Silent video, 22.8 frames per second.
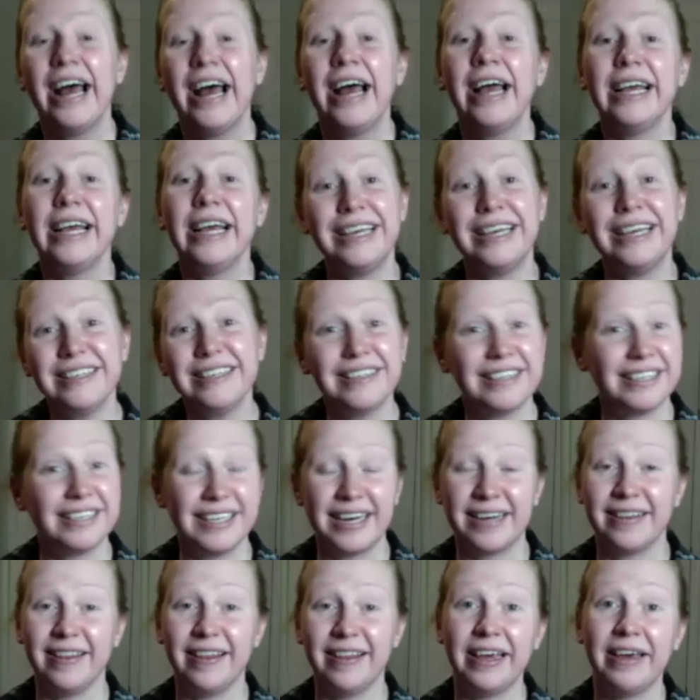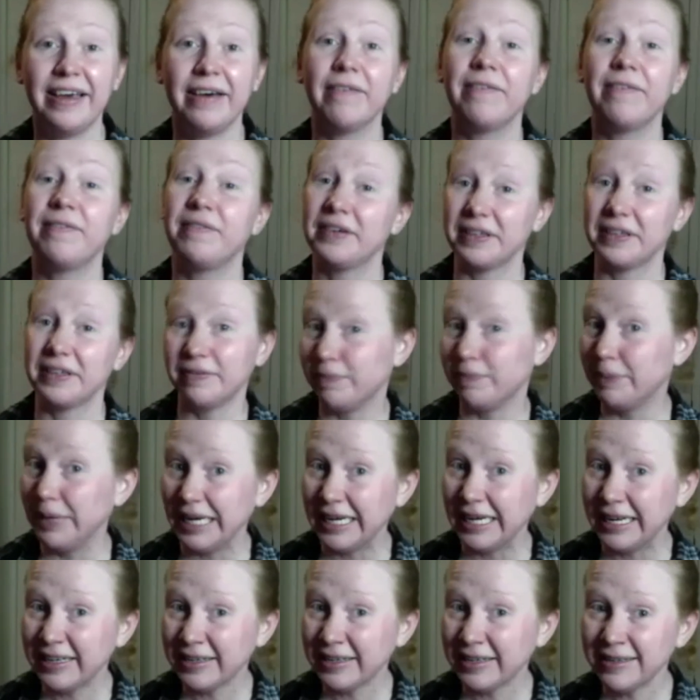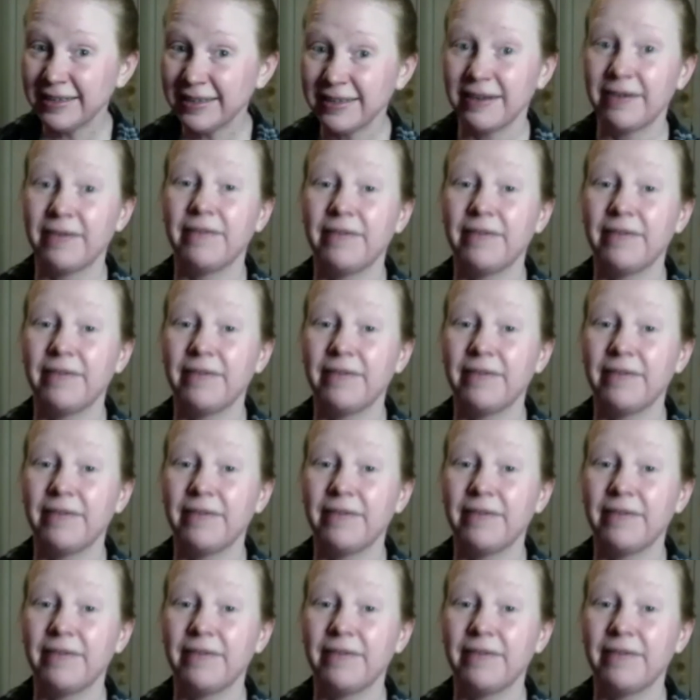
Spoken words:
Is Dudley full of beans,